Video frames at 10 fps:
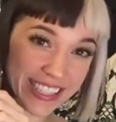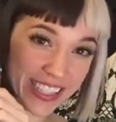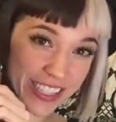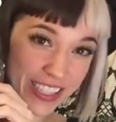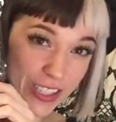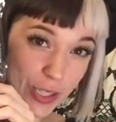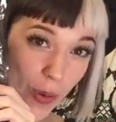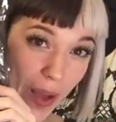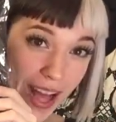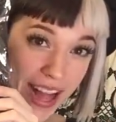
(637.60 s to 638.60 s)
Cirque du
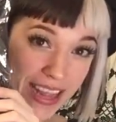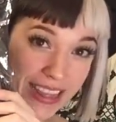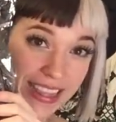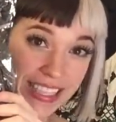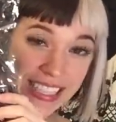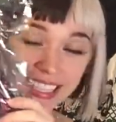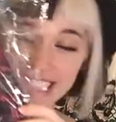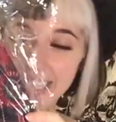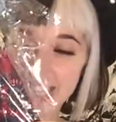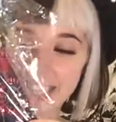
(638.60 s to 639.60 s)
L'étoile,
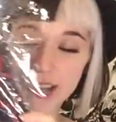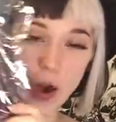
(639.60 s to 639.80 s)
the